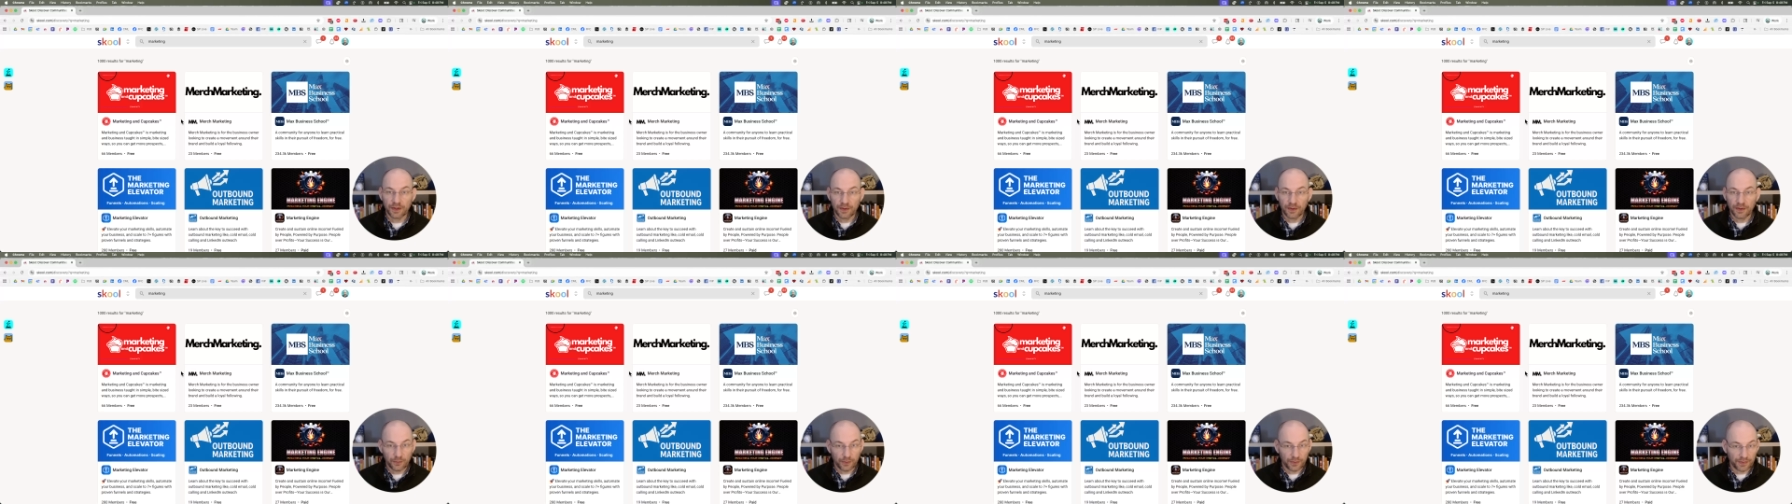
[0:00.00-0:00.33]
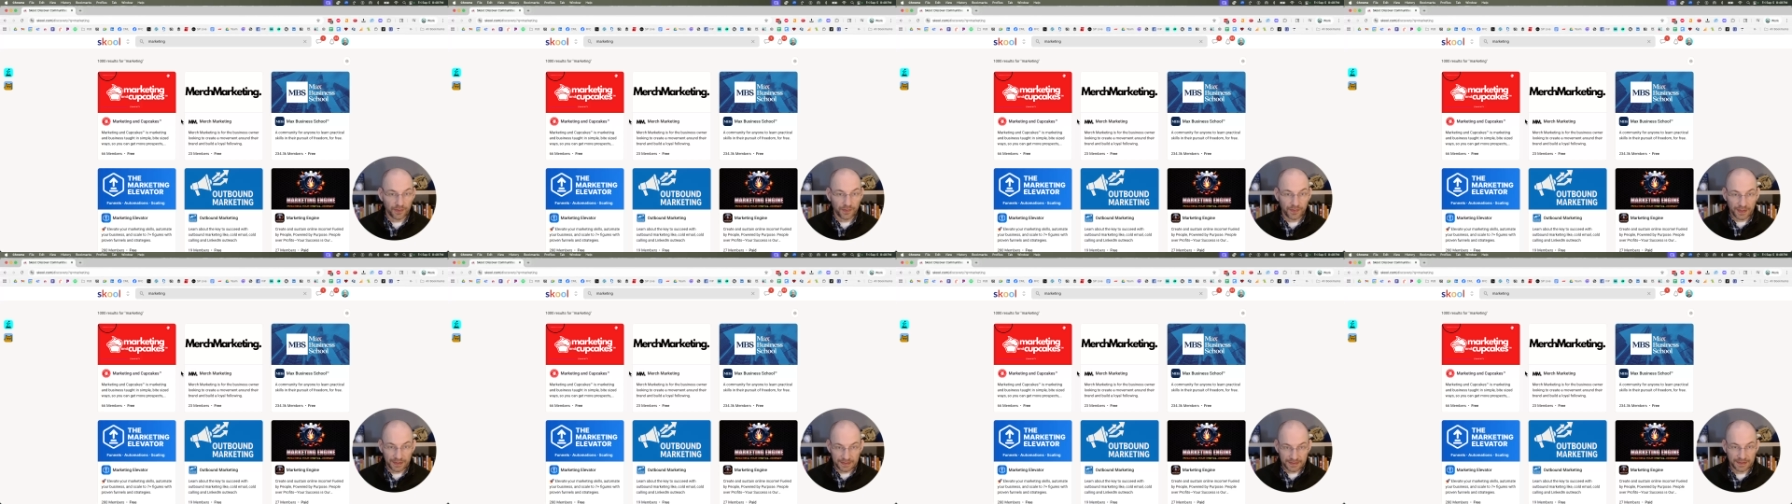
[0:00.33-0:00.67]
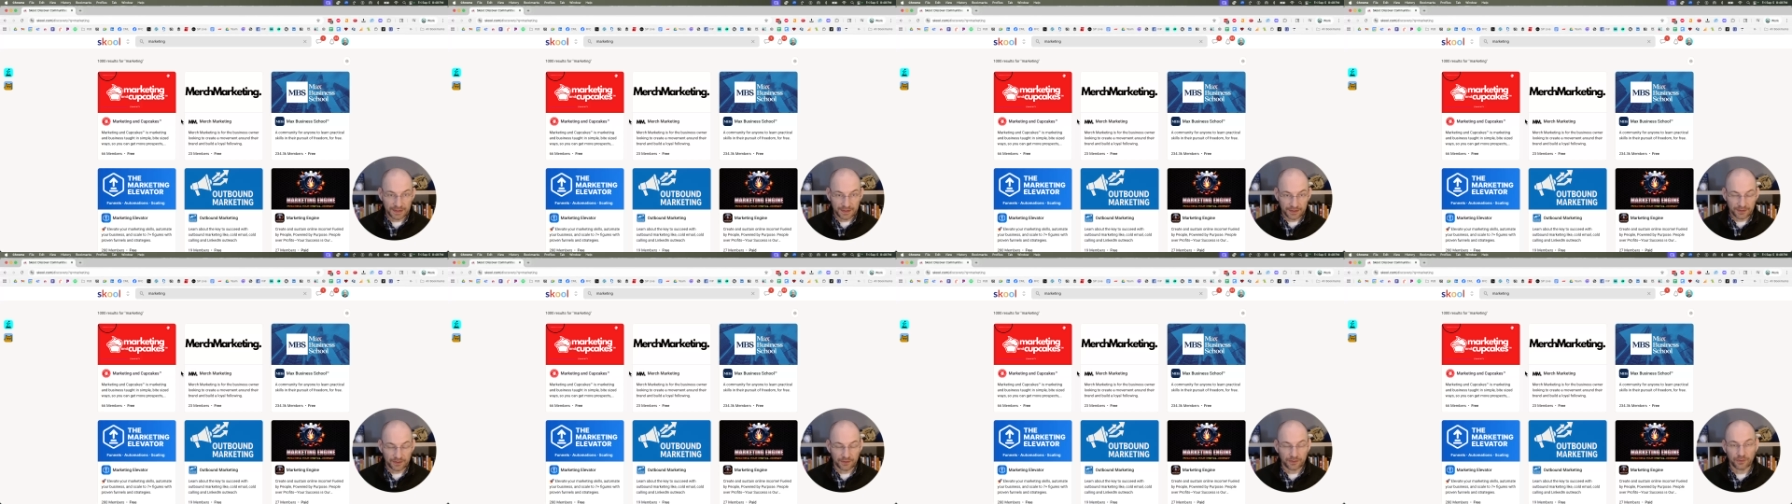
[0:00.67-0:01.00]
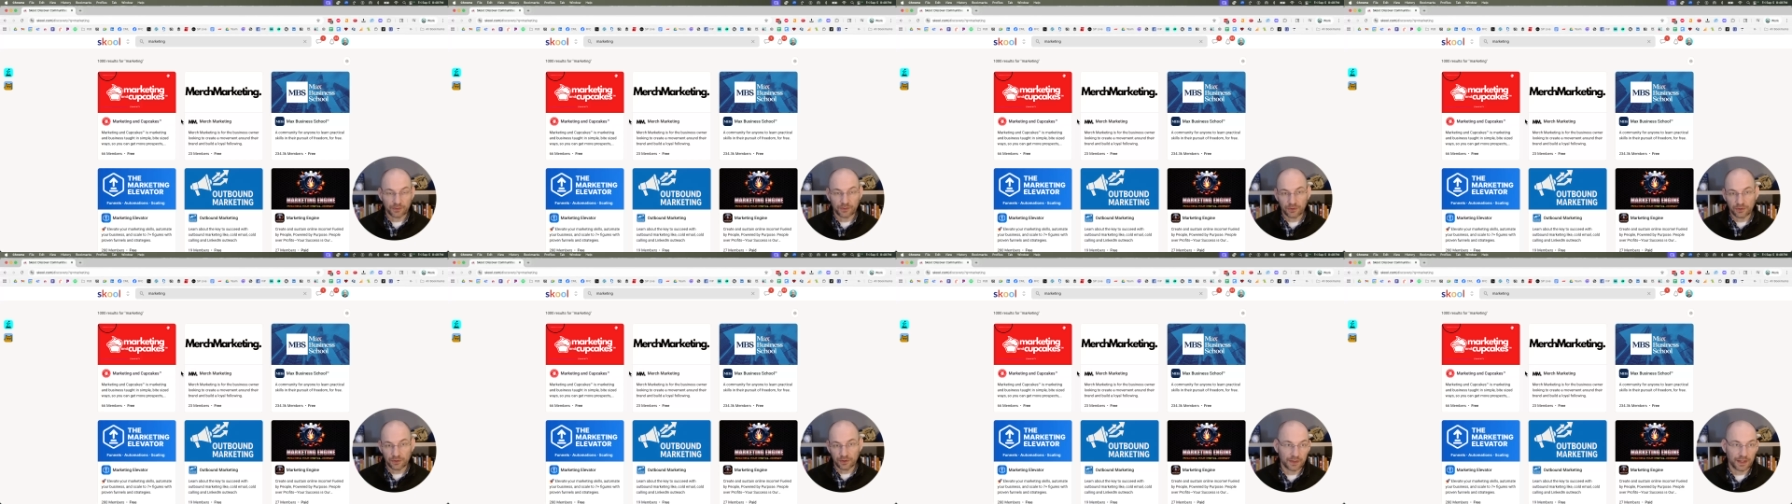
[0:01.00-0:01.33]
whether that's here
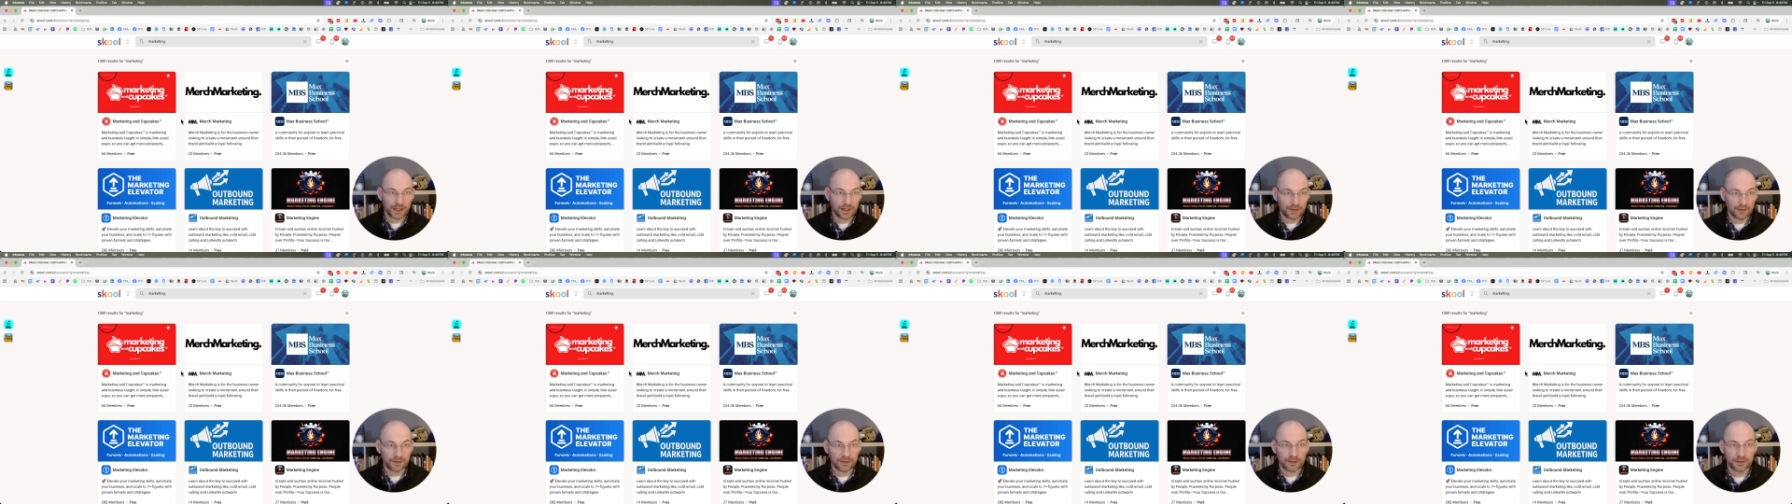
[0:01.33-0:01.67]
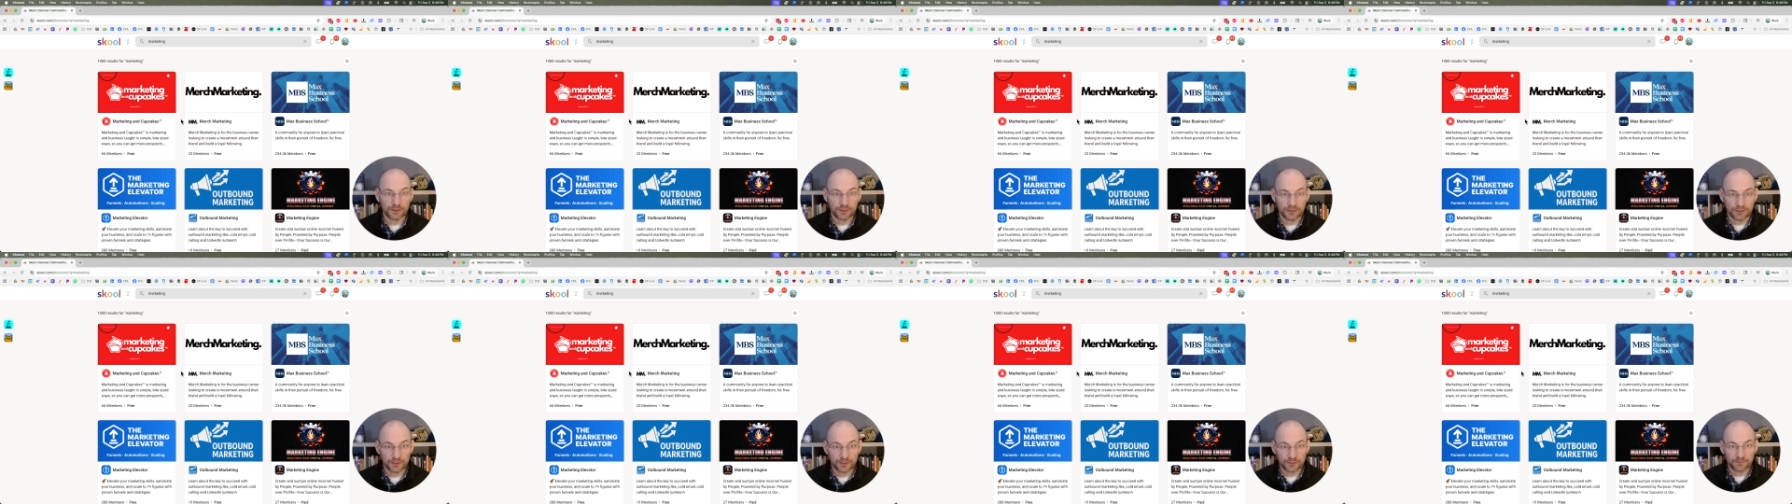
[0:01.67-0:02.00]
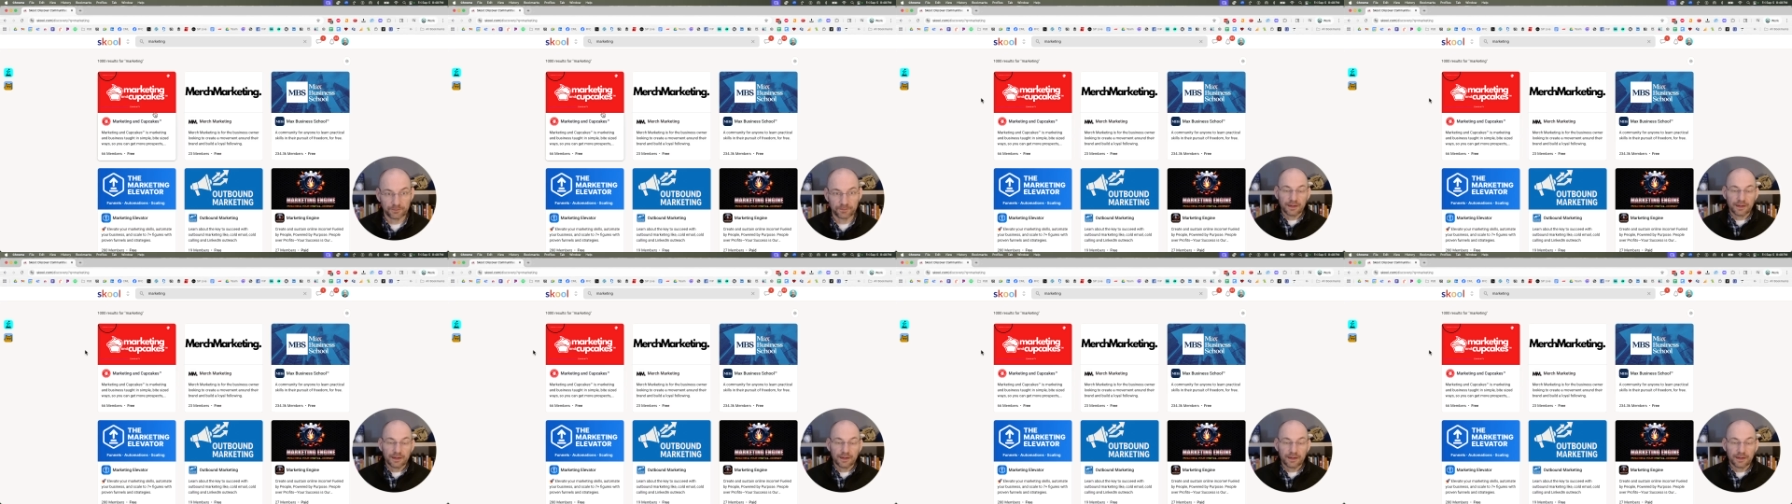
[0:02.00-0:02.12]
or out on Google.